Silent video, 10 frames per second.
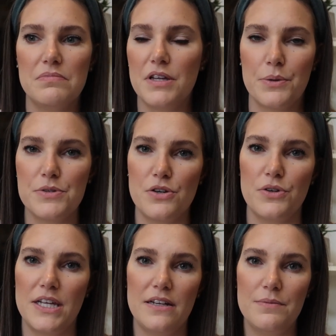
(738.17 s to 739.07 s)
there was no
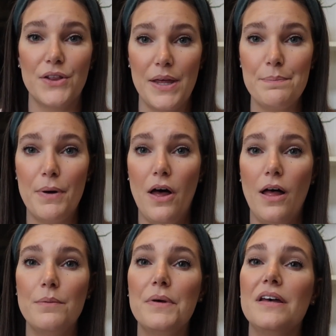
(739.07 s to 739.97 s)
need. Lip
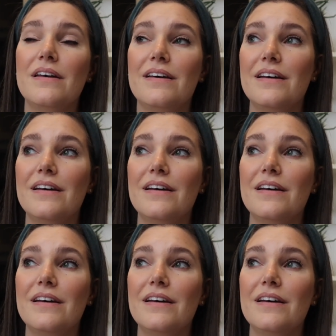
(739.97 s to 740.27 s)
balm,